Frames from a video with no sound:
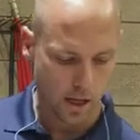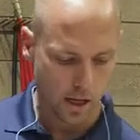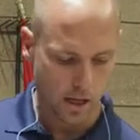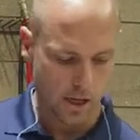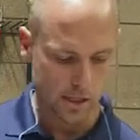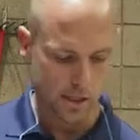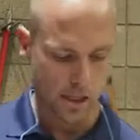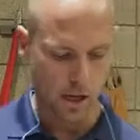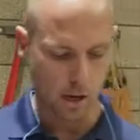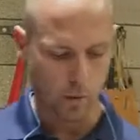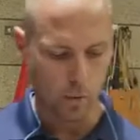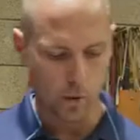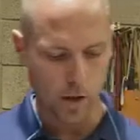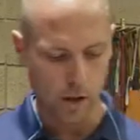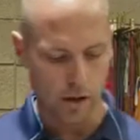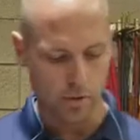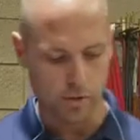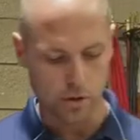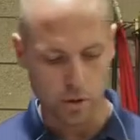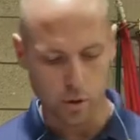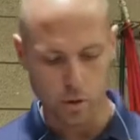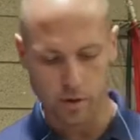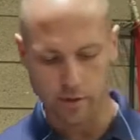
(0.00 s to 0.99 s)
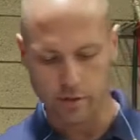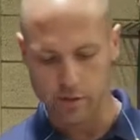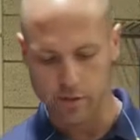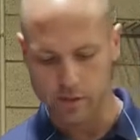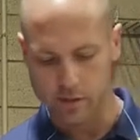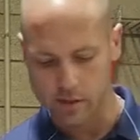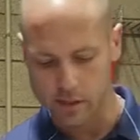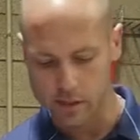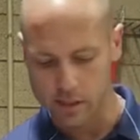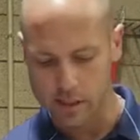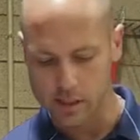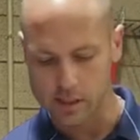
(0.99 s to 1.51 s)
is that we have two
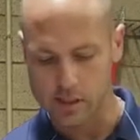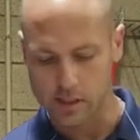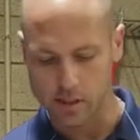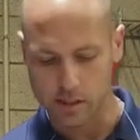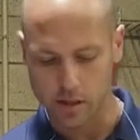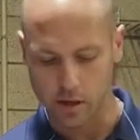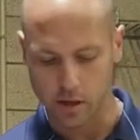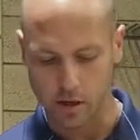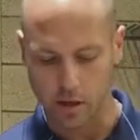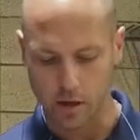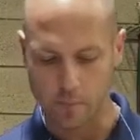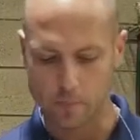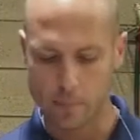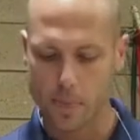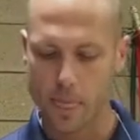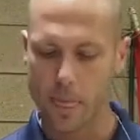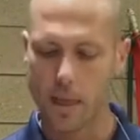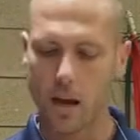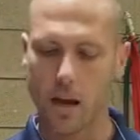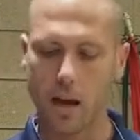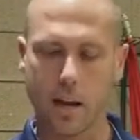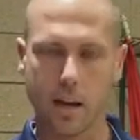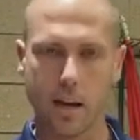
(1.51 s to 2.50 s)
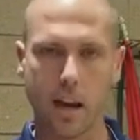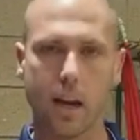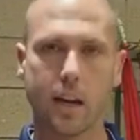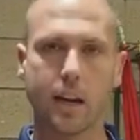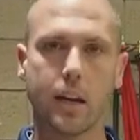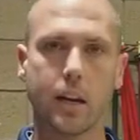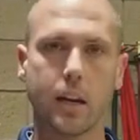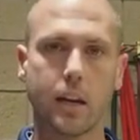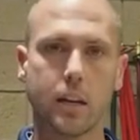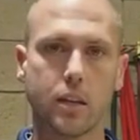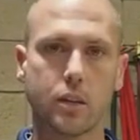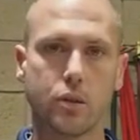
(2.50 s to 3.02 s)
different discs here,
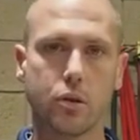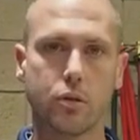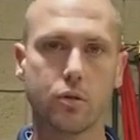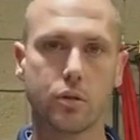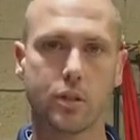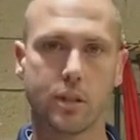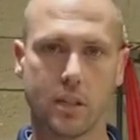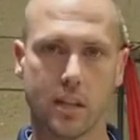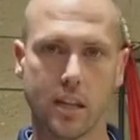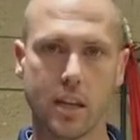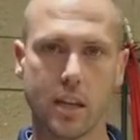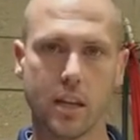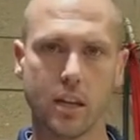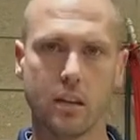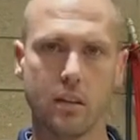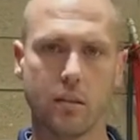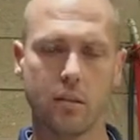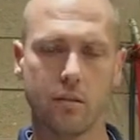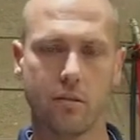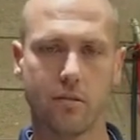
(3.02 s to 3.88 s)
982C